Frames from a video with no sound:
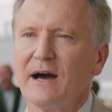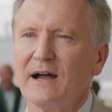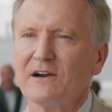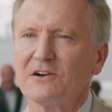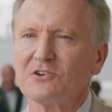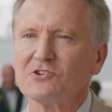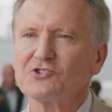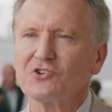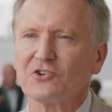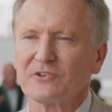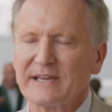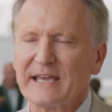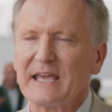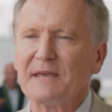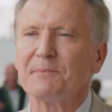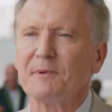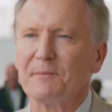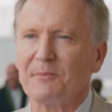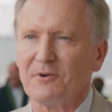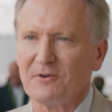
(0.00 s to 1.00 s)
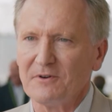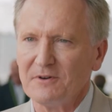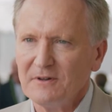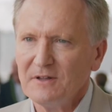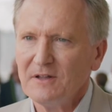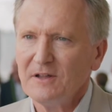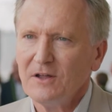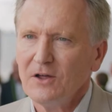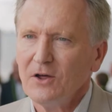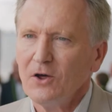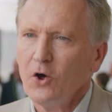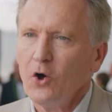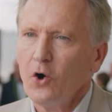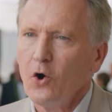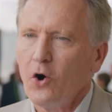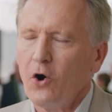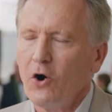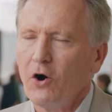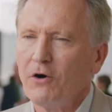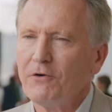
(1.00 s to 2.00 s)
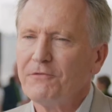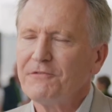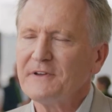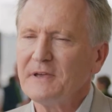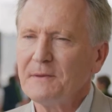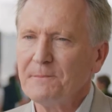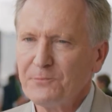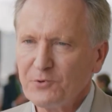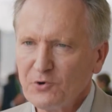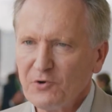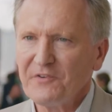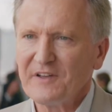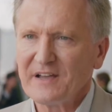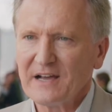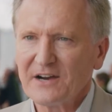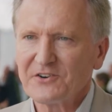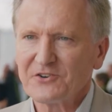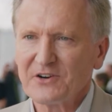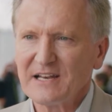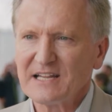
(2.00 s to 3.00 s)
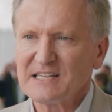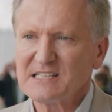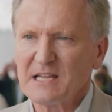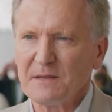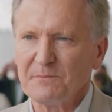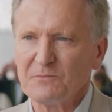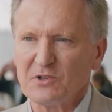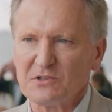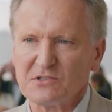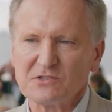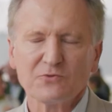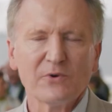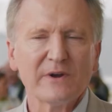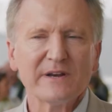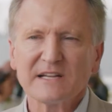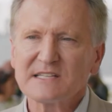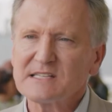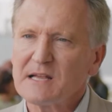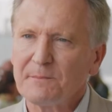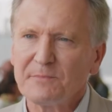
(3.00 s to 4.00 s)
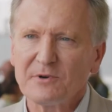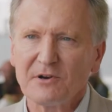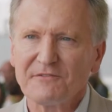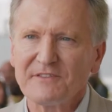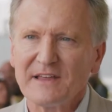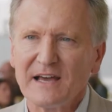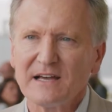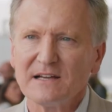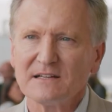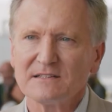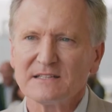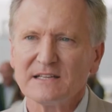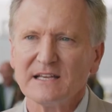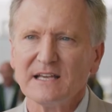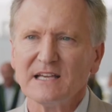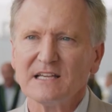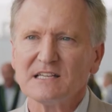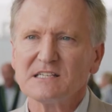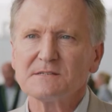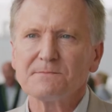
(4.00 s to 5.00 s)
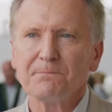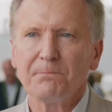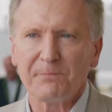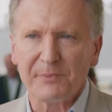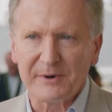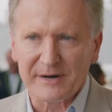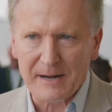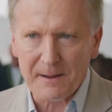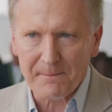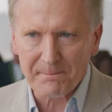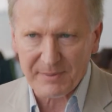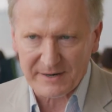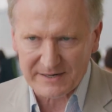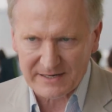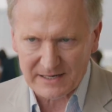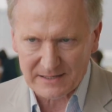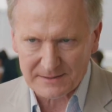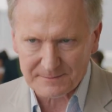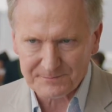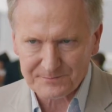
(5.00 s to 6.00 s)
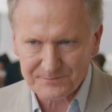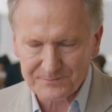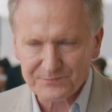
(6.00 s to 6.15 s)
also capable of improving RLS symptoms. One example of that is Perampanel.